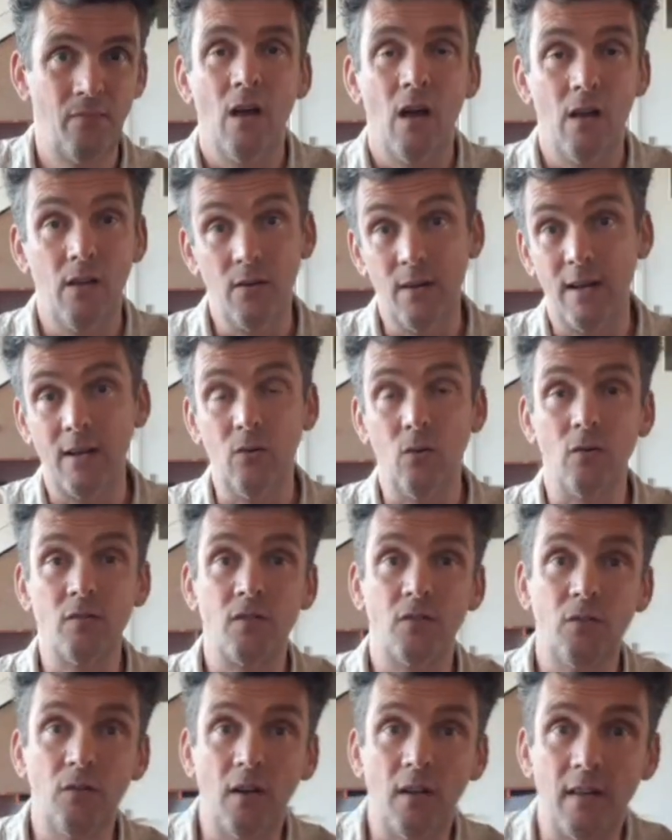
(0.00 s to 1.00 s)
You can
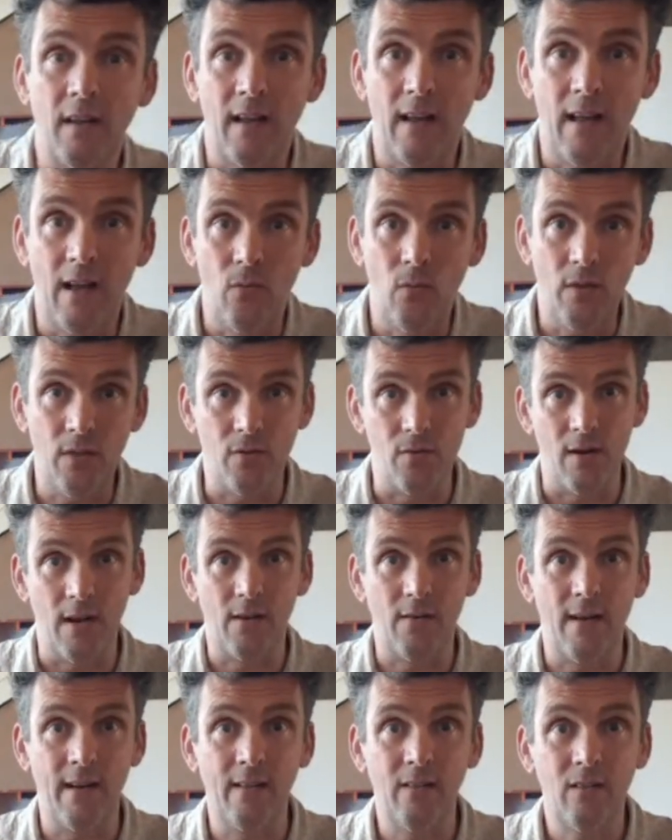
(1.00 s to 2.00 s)
also do it with your
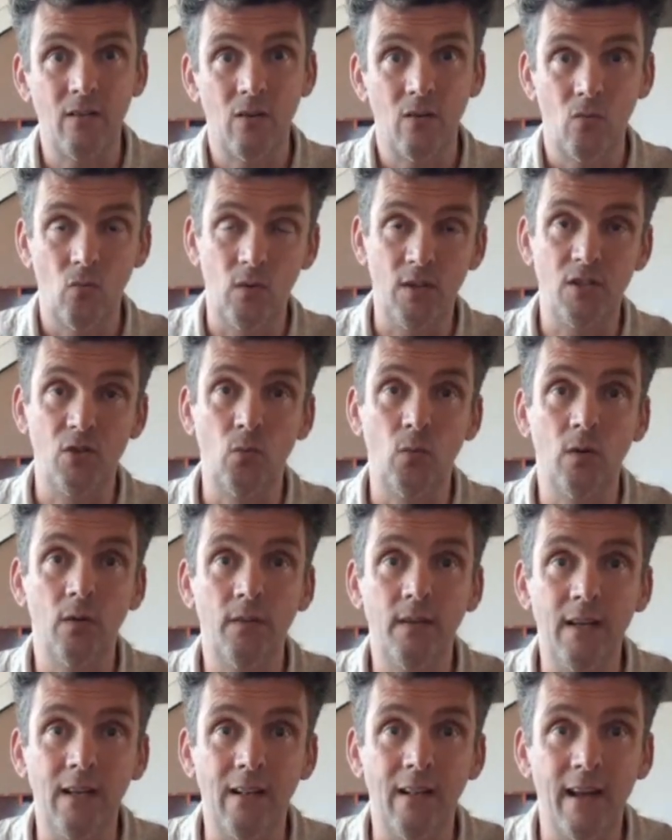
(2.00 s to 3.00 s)
other hand, which you will
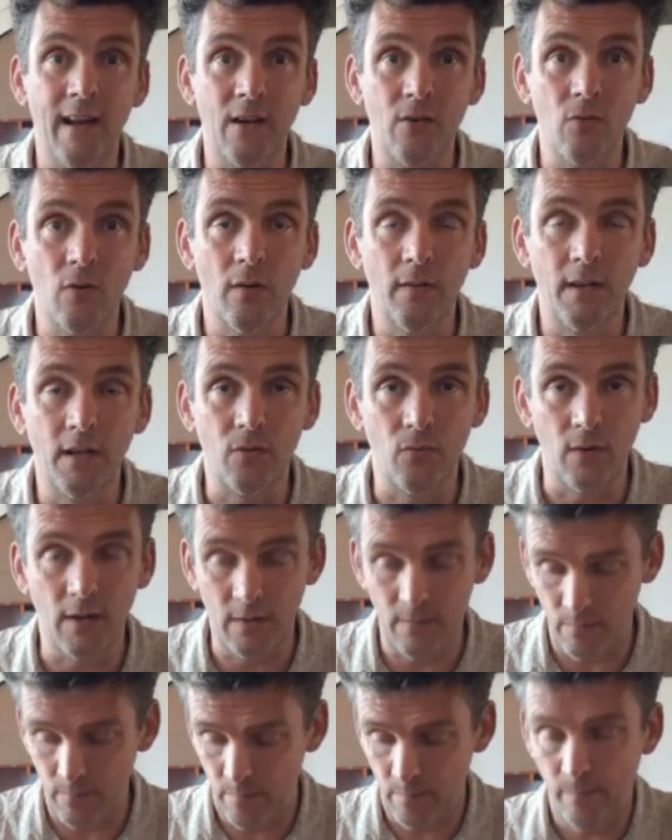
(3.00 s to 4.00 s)
need later on in the
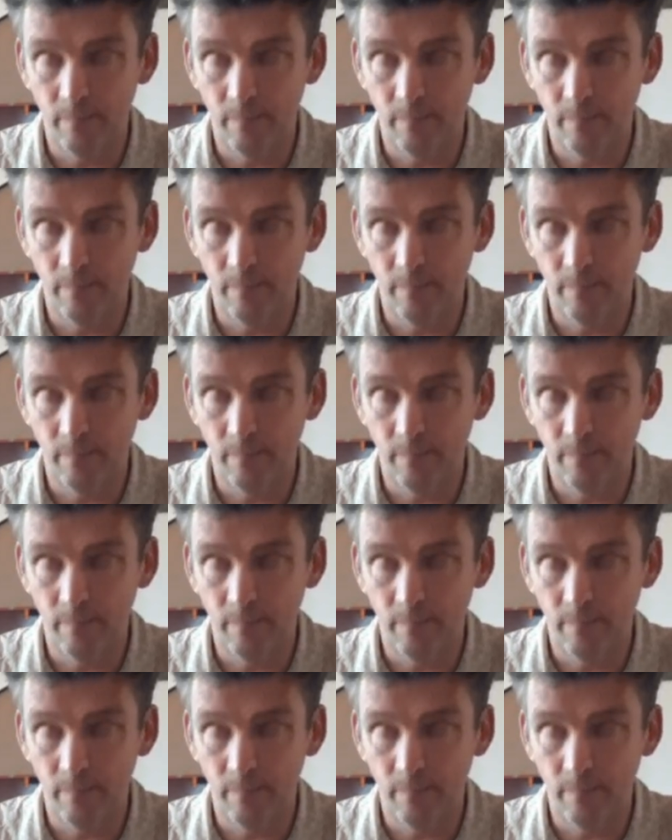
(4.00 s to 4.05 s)
rhythm.